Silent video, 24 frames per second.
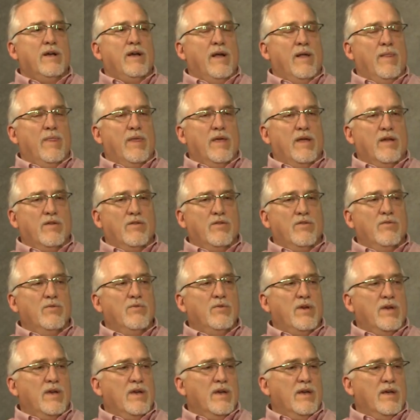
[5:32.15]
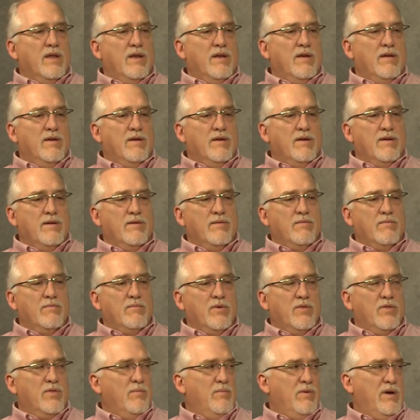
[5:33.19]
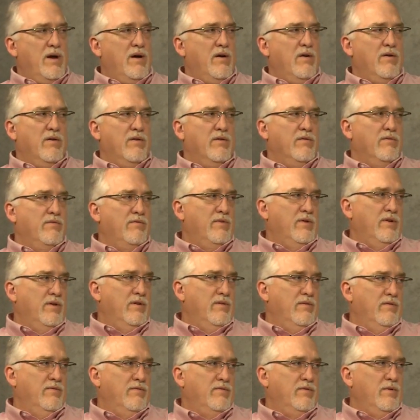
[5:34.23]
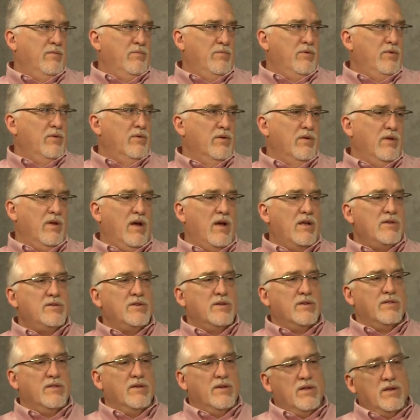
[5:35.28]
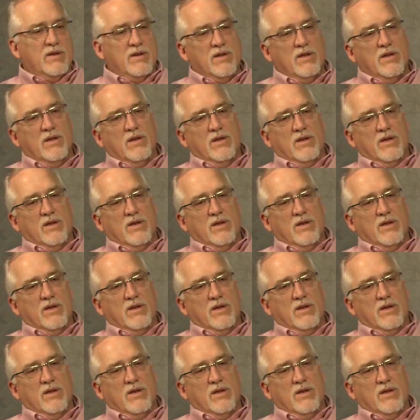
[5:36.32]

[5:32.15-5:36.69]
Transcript: And then you can, with the power of computer logic, then